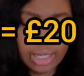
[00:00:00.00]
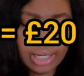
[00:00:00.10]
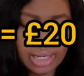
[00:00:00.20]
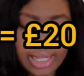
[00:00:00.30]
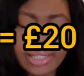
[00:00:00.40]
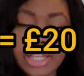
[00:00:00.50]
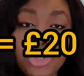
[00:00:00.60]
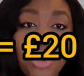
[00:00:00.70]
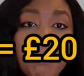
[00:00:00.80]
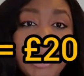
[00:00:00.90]
let's say
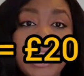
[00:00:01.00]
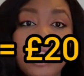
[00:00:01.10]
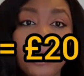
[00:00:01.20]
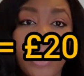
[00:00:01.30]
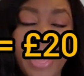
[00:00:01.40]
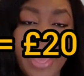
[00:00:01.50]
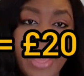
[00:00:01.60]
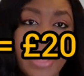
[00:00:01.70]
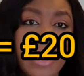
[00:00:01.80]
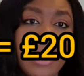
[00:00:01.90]
you're making your
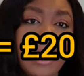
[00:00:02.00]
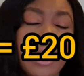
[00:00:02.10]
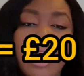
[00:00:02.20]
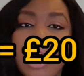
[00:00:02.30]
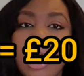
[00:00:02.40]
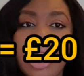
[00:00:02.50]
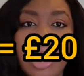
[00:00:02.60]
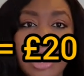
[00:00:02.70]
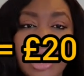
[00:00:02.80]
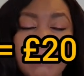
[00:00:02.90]
hair.
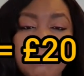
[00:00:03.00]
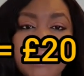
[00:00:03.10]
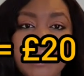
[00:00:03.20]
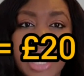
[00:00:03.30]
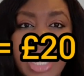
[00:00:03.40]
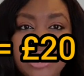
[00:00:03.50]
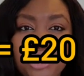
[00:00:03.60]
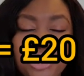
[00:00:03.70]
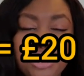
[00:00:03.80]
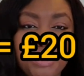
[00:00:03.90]
That
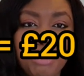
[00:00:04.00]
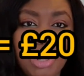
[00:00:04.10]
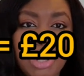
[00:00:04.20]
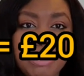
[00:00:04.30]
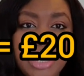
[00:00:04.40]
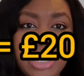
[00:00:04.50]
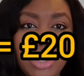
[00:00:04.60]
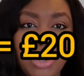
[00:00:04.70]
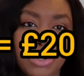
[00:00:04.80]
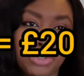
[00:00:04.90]
should probably
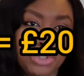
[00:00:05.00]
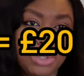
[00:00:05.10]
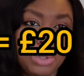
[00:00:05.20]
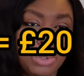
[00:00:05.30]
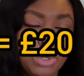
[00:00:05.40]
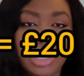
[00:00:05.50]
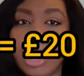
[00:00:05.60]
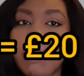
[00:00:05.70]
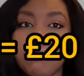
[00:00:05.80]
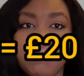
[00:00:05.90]
cost you on the
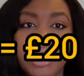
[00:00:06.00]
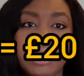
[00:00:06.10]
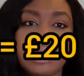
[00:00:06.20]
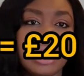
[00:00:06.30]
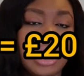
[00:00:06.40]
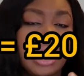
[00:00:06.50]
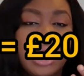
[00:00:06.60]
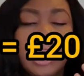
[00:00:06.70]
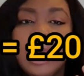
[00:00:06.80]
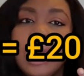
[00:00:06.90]
average,
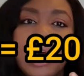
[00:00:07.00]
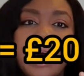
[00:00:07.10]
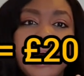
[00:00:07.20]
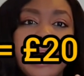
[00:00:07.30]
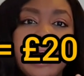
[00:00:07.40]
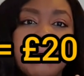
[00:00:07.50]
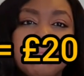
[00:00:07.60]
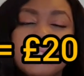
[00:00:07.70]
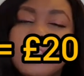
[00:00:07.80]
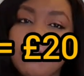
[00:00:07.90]
say
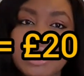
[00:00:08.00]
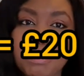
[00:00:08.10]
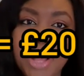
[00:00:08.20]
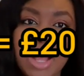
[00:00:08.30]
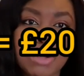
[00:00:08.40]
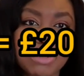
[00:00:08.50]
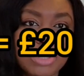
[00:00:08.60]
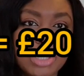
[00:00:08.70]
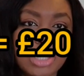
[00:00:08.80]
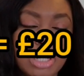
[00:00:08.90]

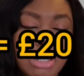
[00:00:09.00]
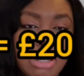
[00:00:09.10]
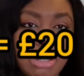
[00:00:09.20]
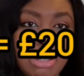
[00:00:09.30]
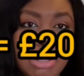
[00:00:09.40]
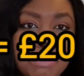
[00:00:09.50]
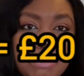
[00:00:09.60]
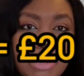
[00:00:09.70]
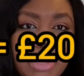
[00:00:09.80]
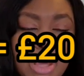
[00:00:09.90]
£70
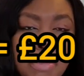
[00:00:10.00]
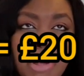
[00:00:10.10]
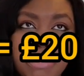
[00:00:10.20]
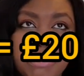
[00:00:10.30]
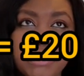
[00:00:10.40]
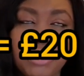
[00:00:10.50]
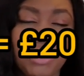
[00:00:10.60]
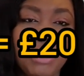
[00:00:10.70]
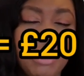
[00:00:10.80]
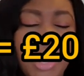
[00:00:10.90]
a month. So